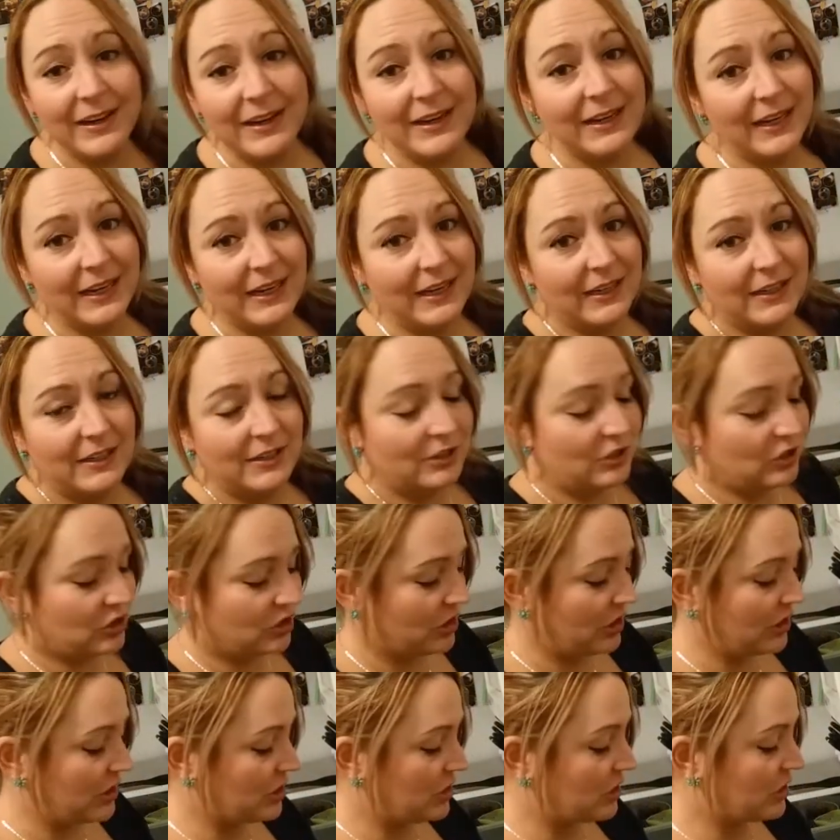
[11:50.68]
eating.
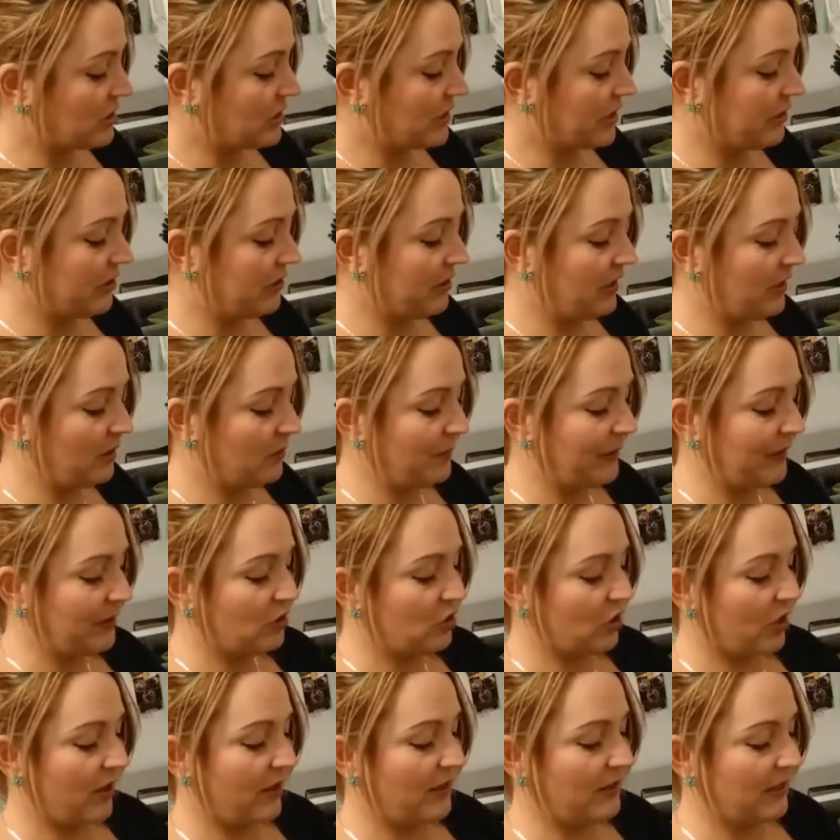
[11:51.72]
She's just underneath me
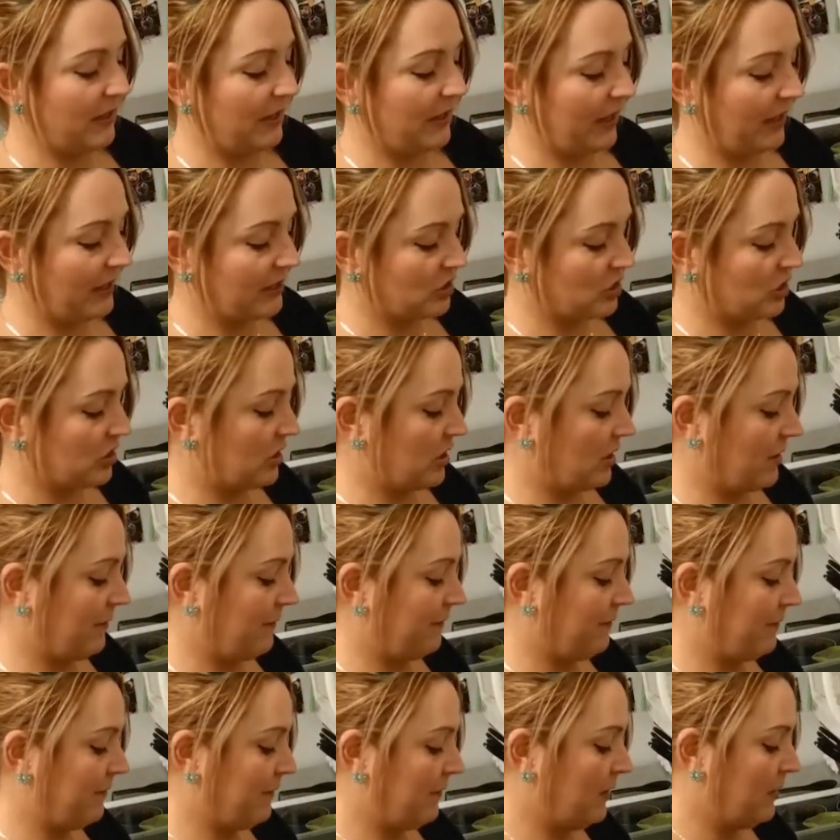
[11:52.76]
trying to catch
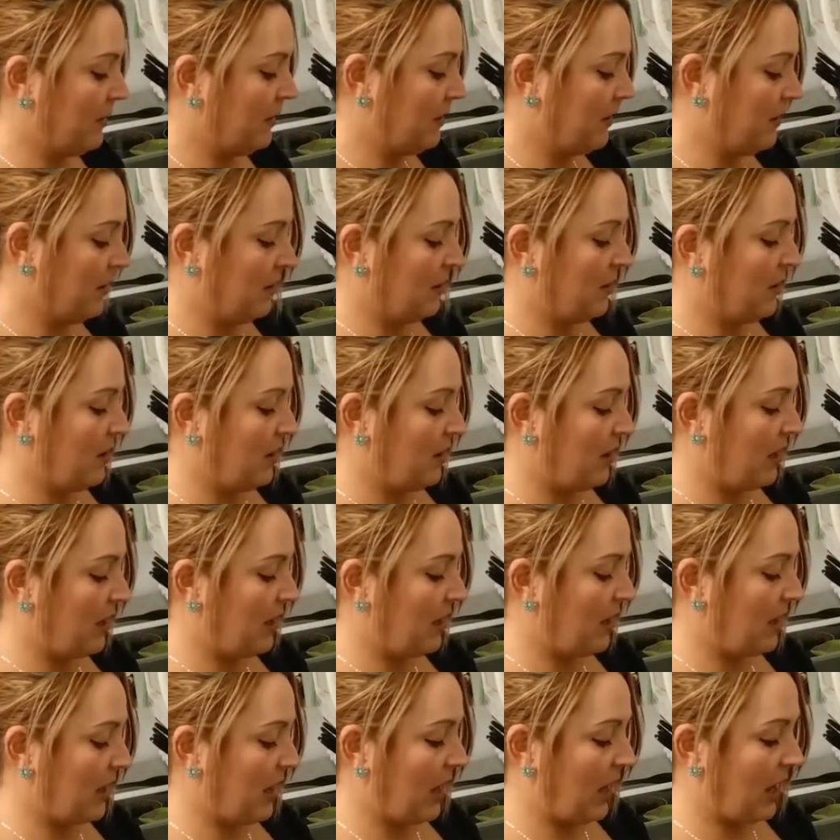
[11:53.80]
stuff.
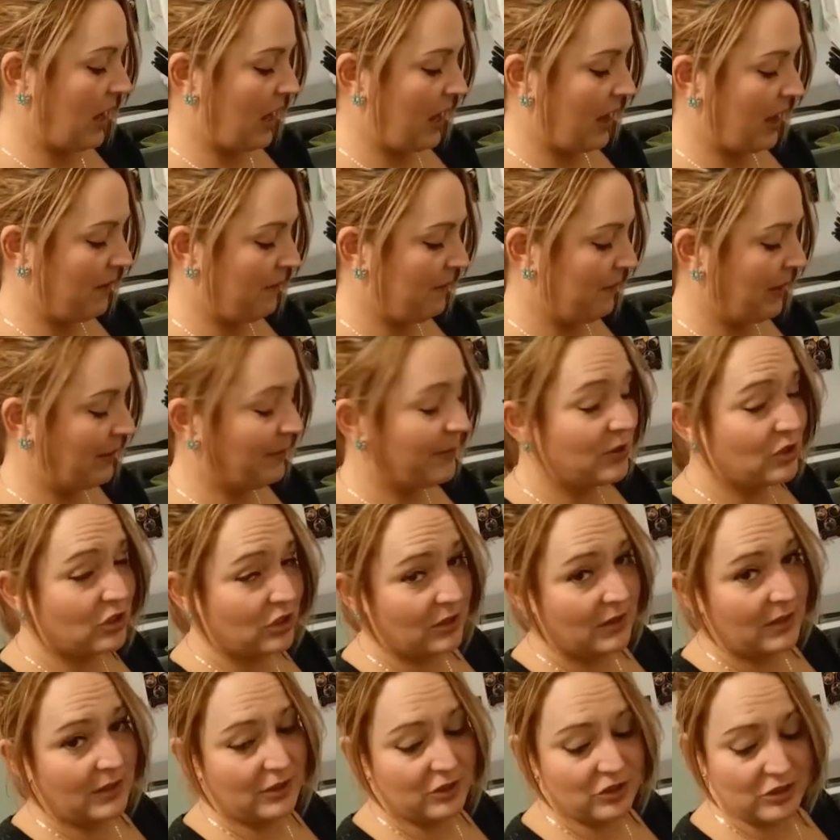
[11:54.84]
Maybe
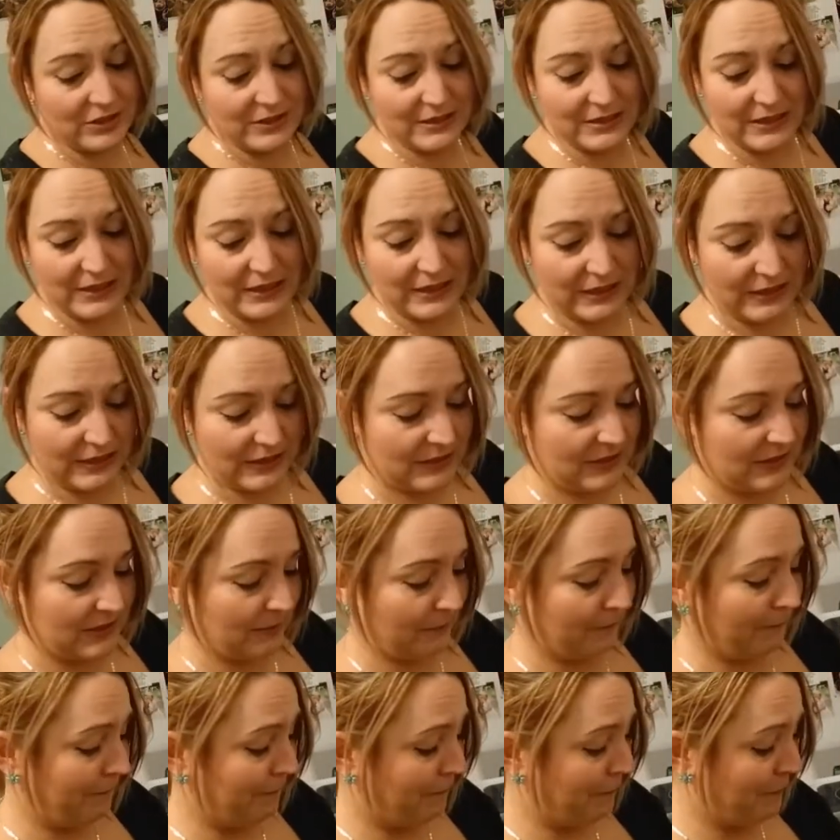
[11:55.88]
she thinks she's eating
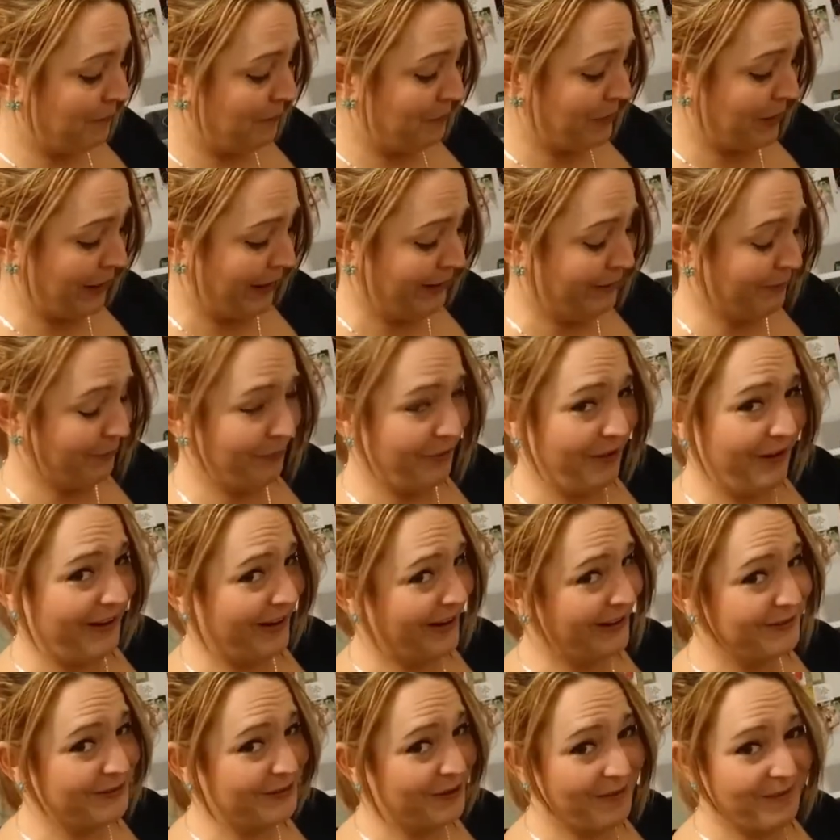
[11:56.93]
some food, but I don't think
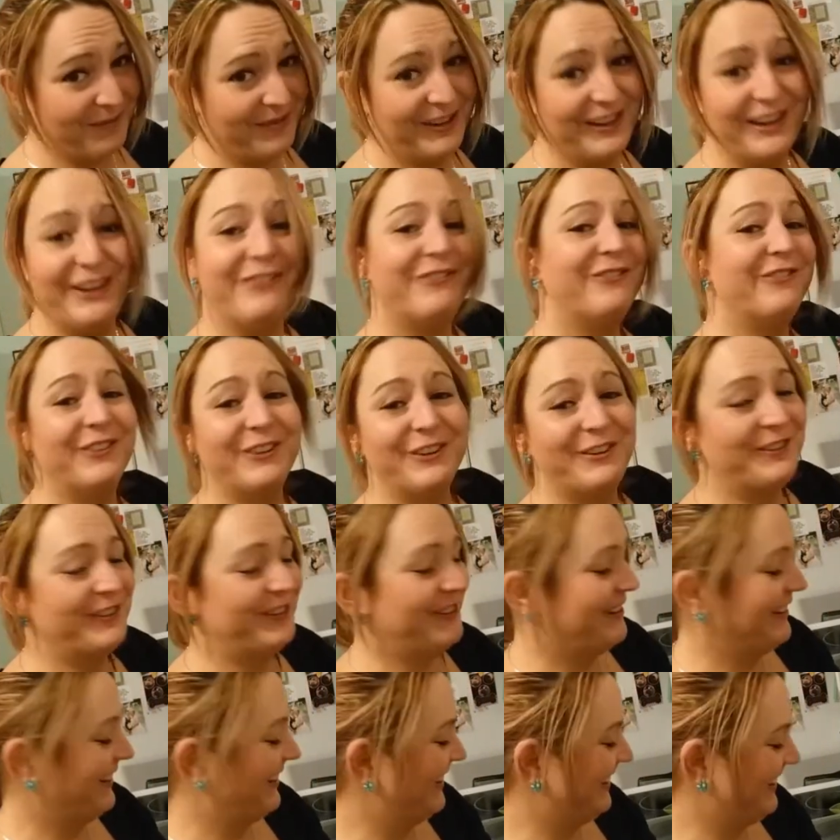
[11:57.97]
I dropped any
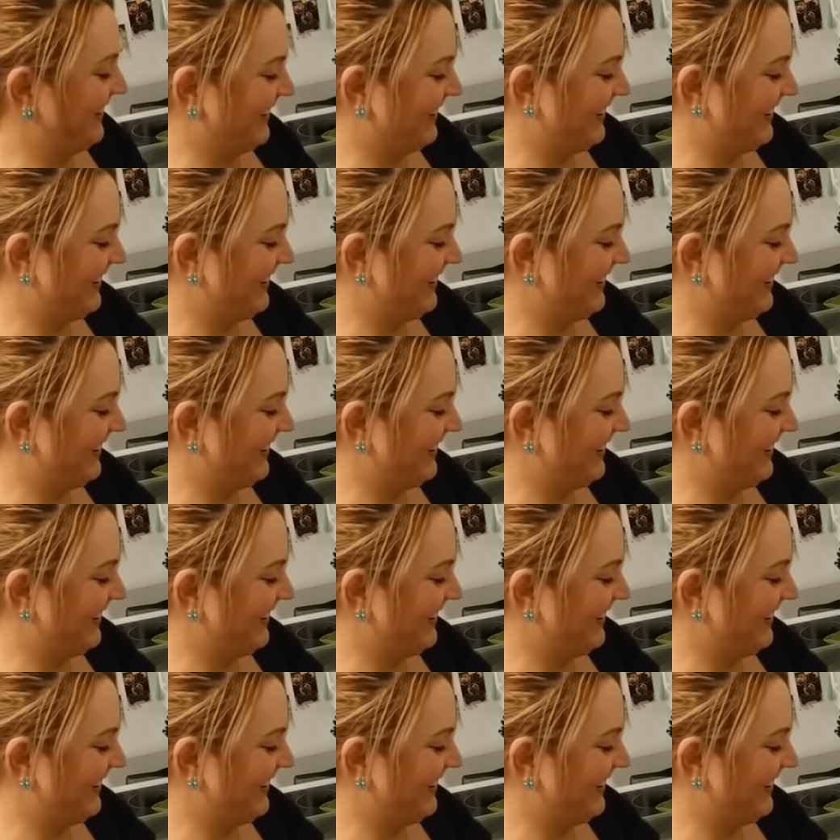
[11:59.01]
food.